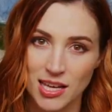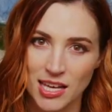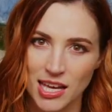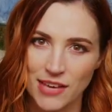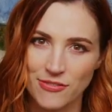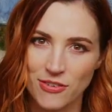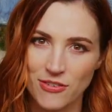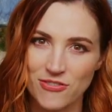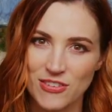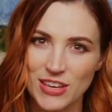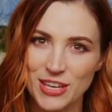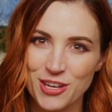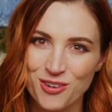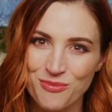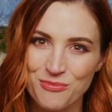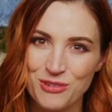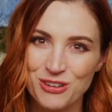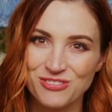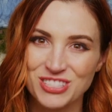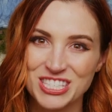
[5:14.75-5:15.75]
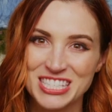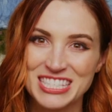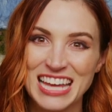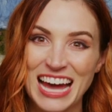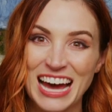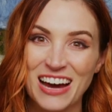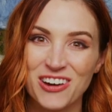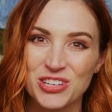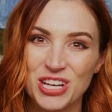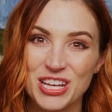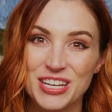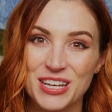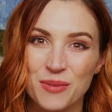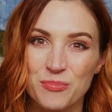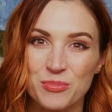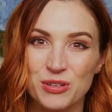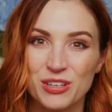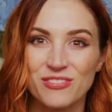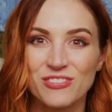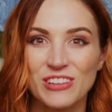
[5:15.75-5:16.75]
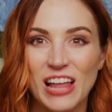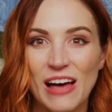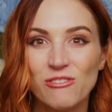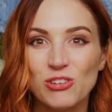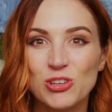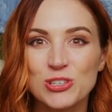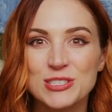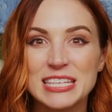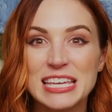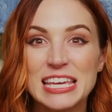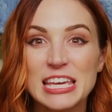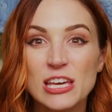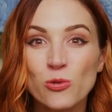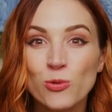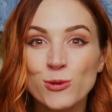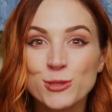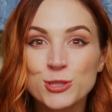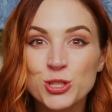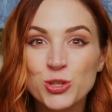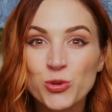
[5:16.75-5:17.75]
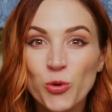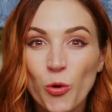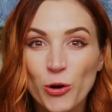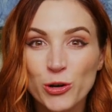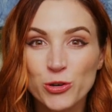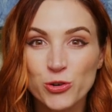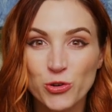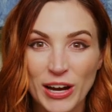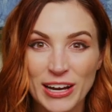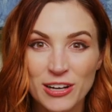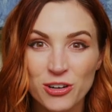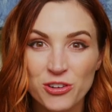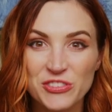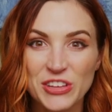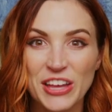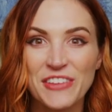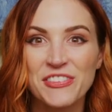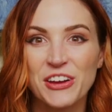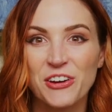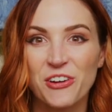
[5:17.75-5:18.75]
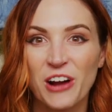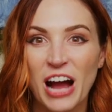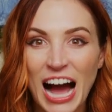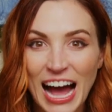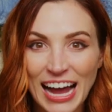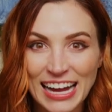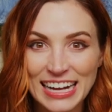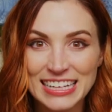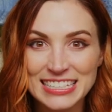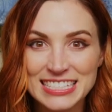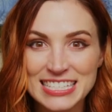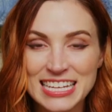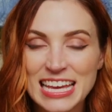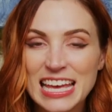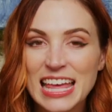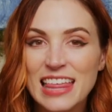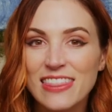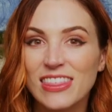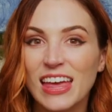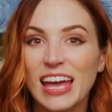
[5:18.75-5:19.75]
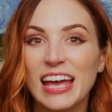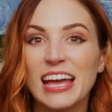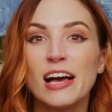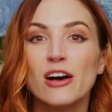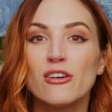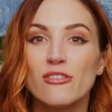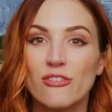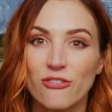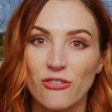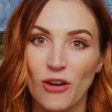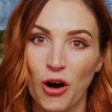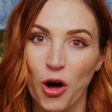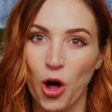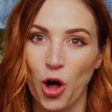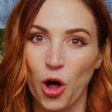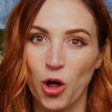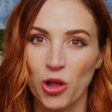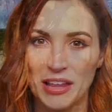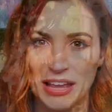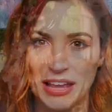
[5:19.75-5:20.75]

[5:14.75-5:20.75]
If a figure moves down a number of levels equal to or greater than their height, they fall